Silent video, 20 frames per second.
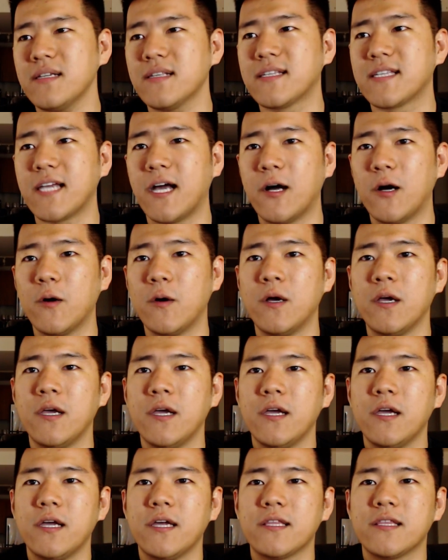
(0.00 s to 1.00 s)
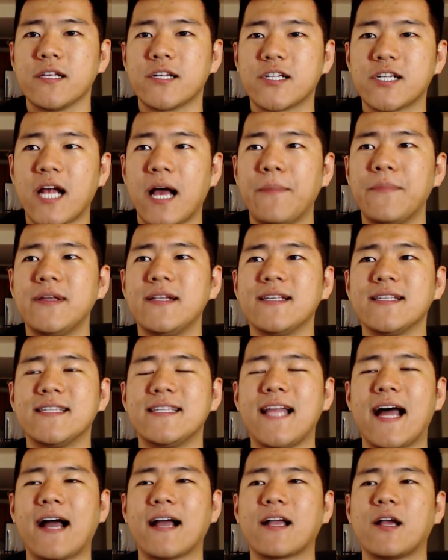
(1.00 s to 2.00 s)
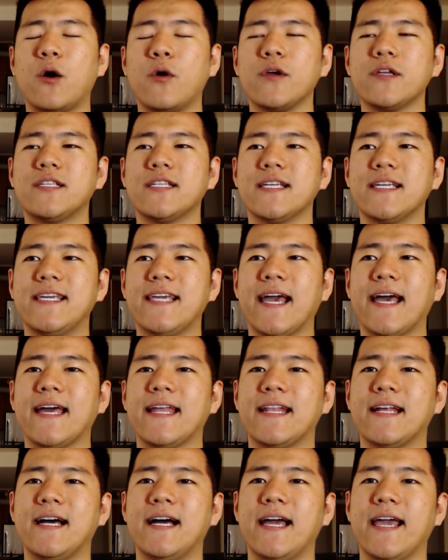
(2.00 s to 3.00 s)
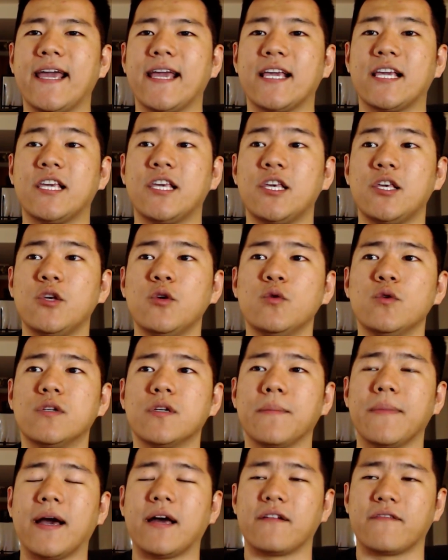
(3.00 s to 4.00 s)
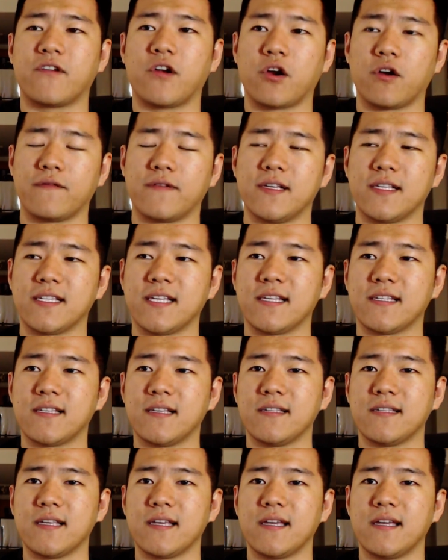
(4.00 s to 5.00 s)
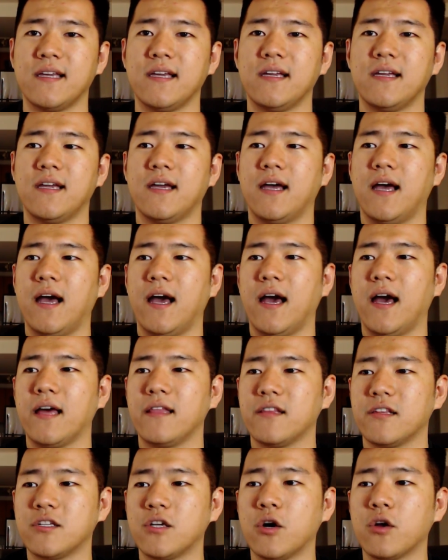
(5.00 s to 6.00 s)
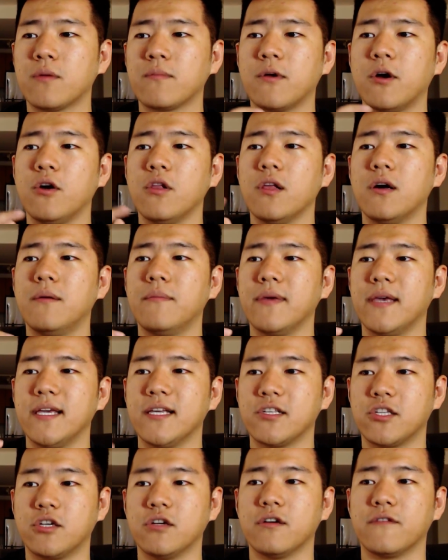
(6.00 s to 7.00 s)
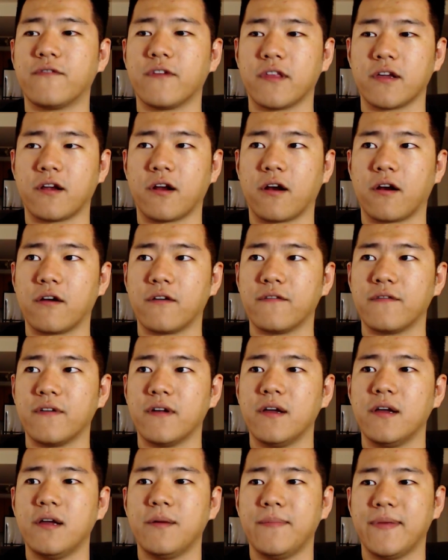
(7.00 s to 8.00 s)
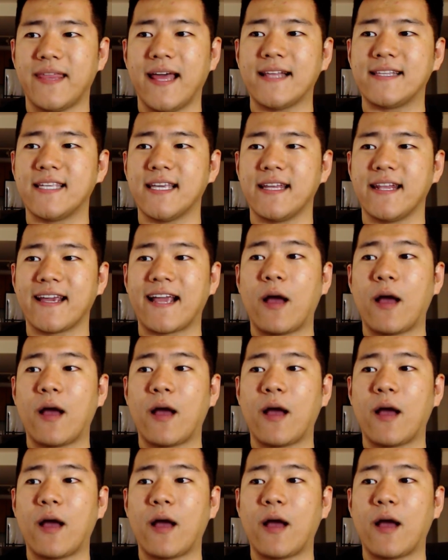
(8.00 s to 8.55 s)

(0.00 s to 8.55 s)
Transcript: So the Shaman is not going to get a huge amount of curve consistency. The Totem Golem is good for the curve, but that's it.